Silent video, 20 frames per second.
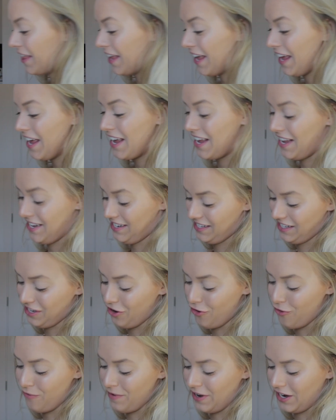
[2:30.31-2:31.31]
This,
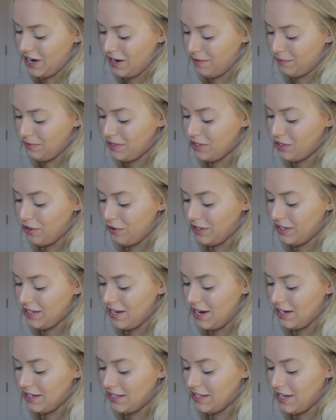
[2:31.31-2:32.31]
oh my god, I'm so
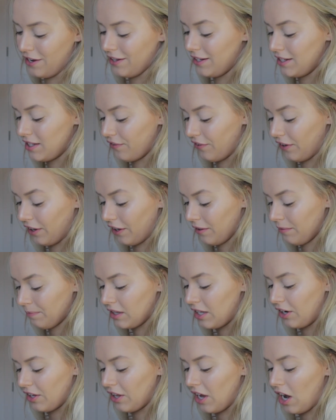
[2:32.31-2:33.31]
excited to see how these fit.
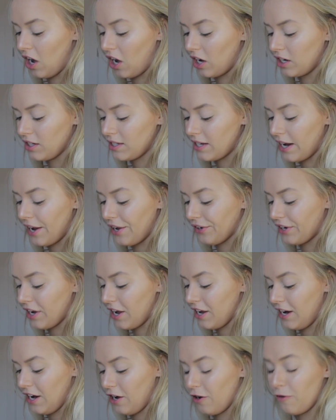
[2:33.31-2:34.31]
They're the hardstyle
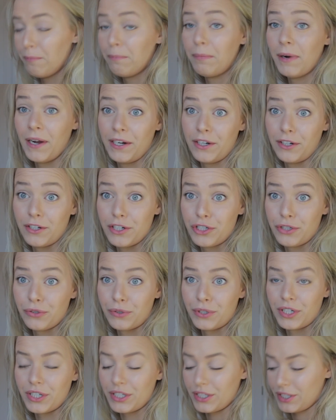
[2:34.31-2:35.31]
cutout biker
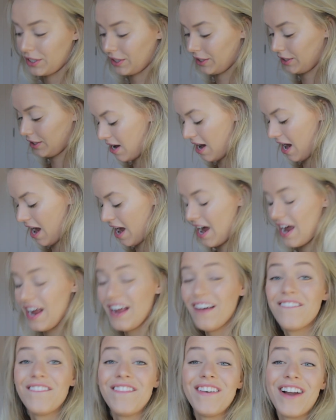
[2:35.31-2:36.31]
shorts. I
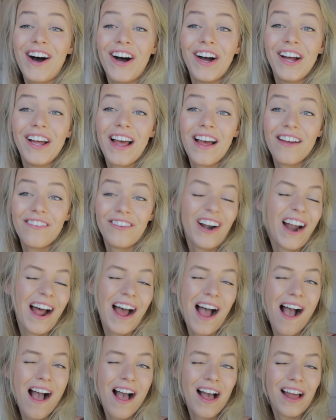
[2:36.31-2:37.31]
have not ever
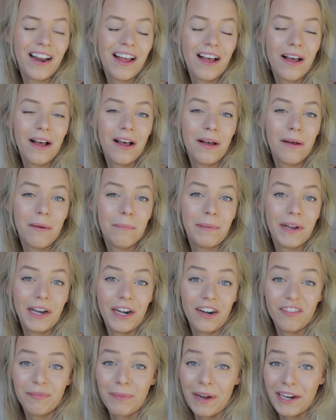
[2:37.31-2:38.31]
had a
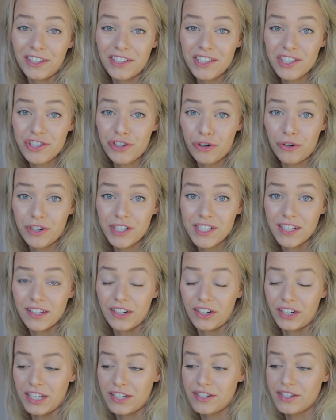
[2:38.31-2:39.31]
pair of biker shorts and
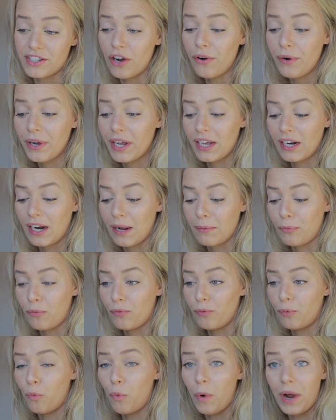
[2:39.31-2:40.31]
they're like so in.
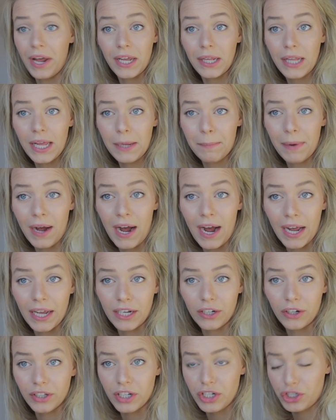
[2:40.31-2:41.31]
I'm way like
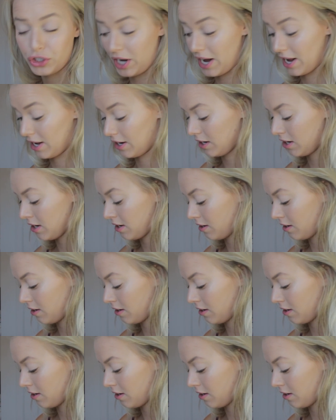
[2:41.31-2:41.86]
behind on the trend.